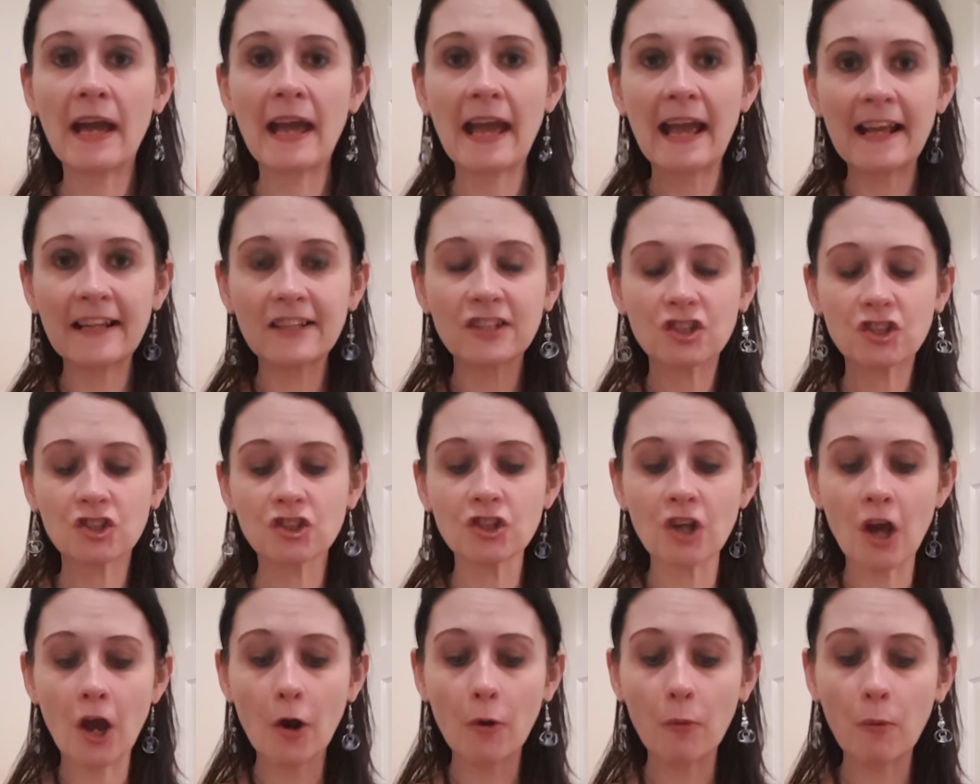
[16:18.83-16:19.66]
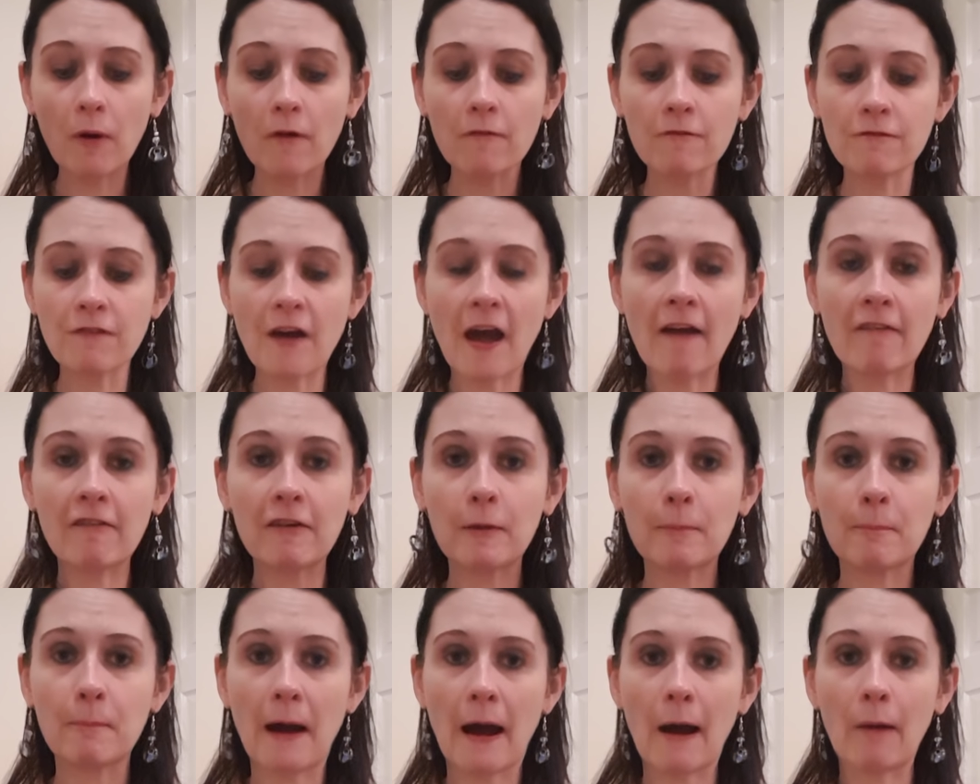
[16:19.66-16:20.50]
It's so very
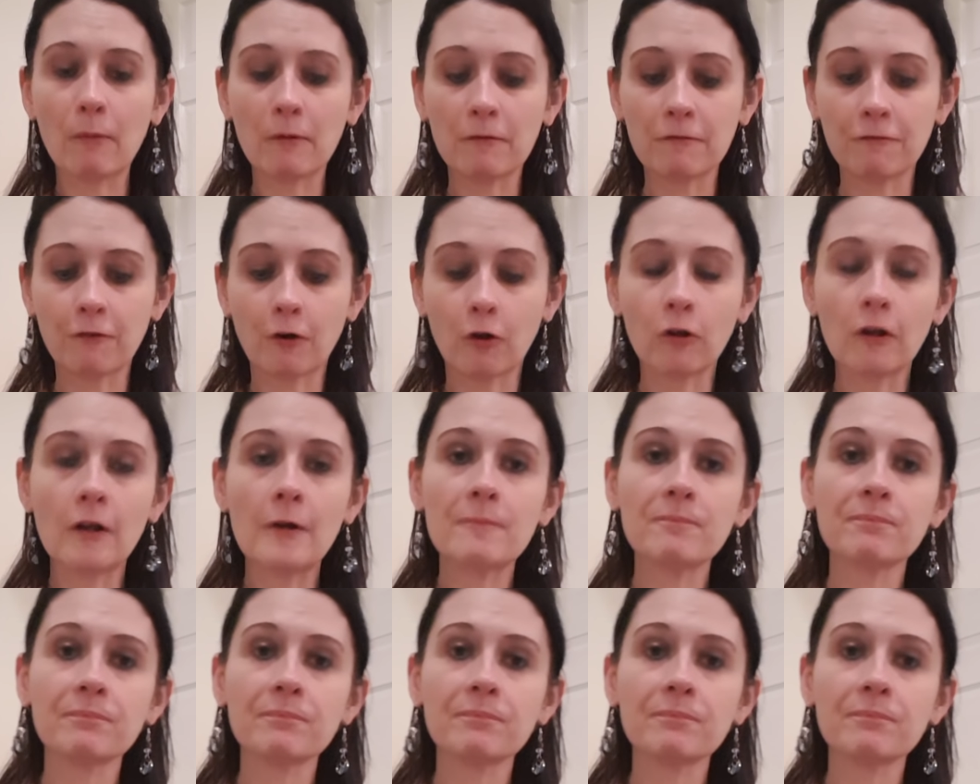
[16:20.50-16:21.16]
powerful.